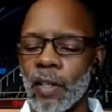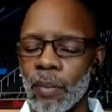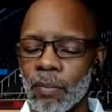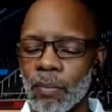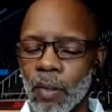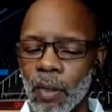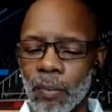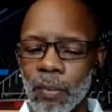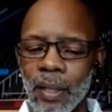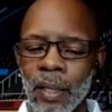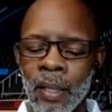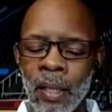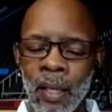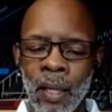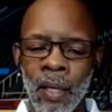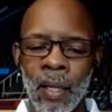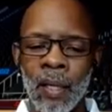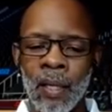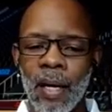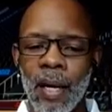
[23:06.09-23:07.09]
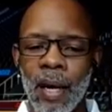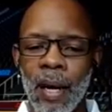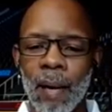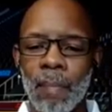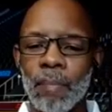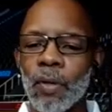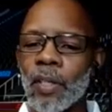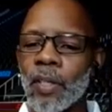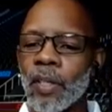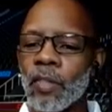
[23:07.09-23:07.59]
I'm going to be
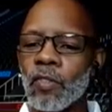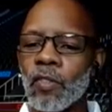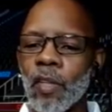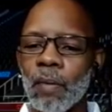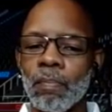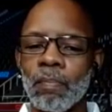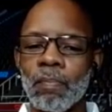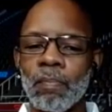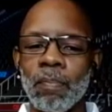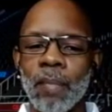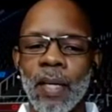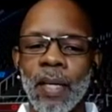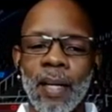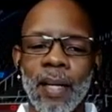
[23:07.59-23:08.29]
putting some